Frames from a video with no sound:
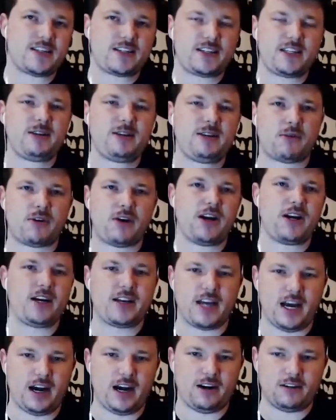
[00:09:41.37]
You could
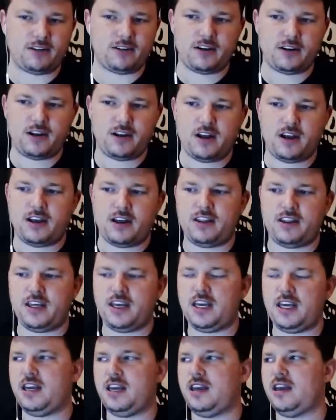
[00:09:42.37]
realistically bring
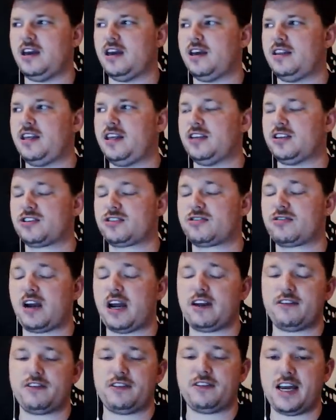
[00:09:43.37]
down the
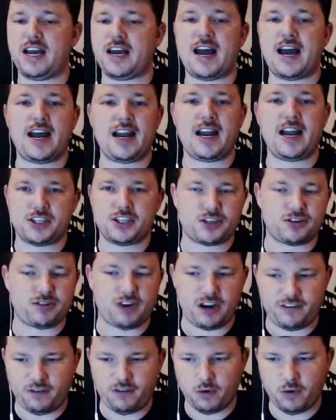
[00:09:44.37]

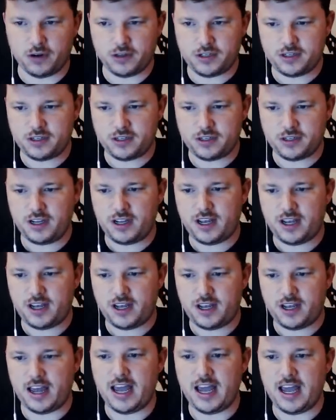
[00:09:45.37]
Annihilation Strike
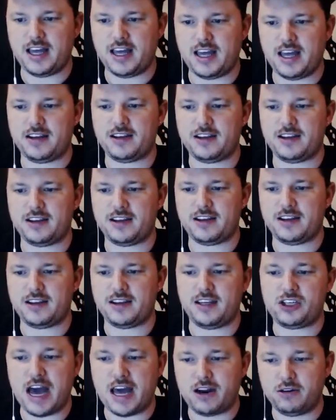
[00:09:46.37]
Force
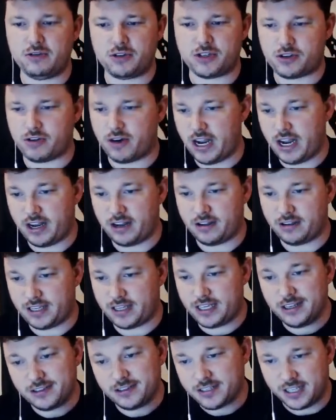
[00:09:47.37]
and the Shadow
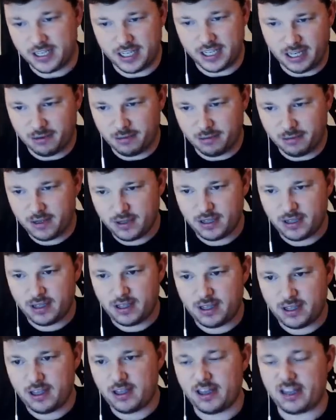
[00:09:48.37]
Strike kill
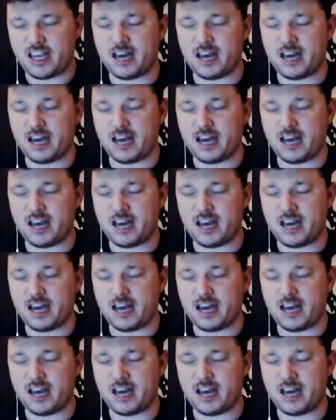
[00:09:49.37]
team